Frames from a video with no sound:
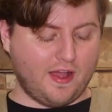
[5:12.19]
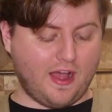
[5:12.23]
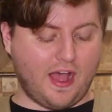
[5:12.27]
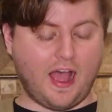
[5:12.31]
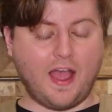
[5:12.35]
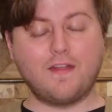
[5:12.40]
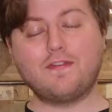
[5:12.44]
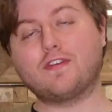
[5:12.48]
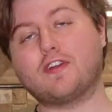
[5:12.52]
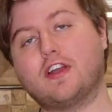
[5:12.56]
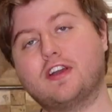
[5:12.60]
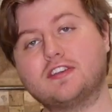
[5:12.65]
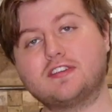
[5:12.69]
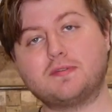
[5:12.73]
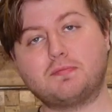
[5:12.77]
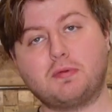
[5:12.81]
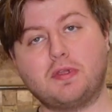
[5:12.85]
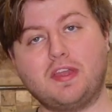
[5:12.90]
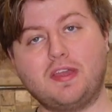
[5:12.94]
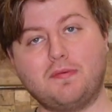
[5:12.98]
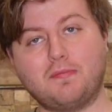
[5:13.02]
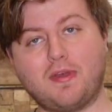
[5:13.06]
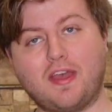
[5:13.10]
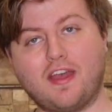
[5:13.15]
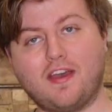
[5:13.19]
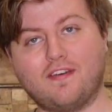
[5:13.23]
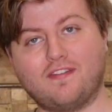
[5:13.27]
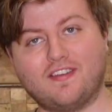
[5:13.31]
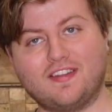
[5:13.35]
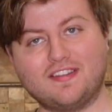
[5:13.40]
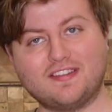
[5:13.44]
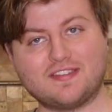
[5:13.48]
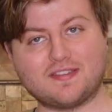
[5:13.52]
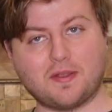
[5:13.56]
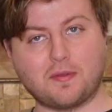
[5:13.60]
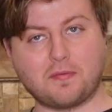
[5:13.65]
forgot to preheat my
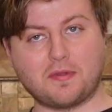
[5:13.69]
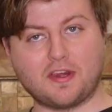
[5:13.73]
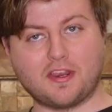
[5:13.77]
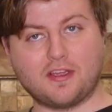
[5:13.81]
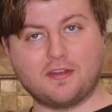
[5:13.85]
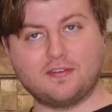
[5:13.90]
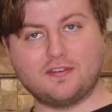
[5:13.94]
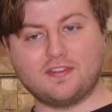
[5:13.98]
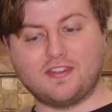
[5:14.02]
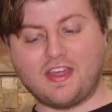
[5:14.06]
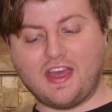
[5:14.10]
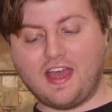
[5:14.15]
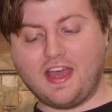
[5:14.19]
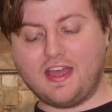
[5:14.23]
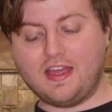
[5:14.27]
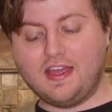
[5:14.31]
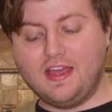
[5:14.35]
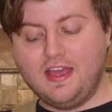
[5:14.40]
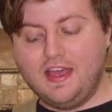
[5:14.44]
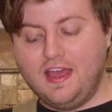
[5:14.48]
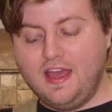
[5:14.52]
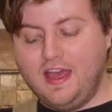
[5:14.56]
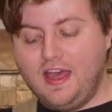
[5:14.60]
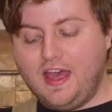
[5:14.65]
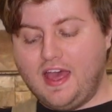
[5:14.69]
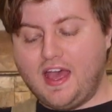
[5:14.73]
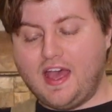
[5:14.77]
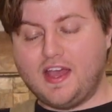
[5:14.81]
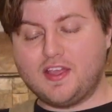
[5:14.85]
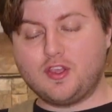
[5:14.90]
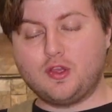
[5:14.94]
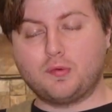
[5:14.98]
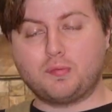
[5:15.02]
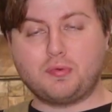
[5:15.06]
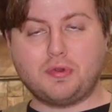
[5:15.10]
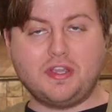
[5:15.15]
oven, so I'm gonna go do that.
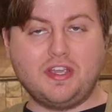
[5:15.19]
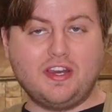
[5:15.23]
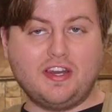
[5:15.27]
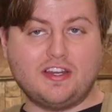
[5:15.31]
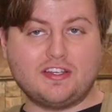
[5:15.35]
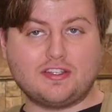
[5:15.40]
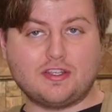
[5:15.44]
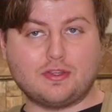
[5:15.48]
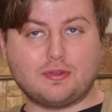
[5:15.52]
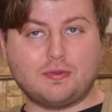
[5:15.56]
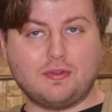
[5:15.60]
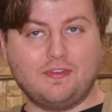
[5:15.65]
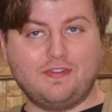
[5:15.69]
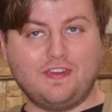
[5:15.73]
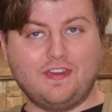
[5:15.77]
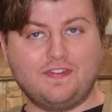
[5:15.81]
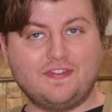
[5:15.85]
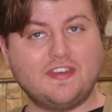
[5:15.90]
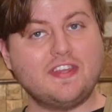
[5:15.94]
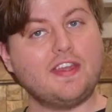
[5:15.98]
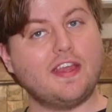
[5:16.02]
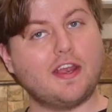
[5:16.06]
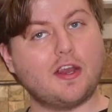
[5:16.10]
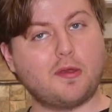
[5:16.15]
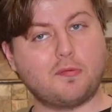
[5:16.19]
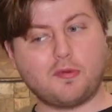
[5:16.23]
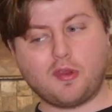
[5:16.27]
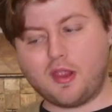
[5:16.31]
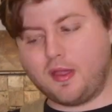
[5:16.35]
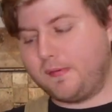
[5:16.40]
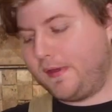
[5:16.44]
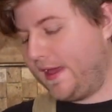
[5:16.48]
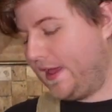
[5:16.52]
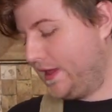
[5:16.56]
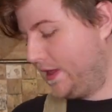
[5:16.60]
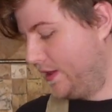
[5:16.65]
You'll preheat it to 350 and I'll be
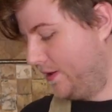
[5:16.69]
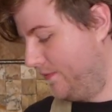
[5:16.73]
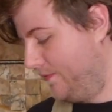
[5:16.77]
right back.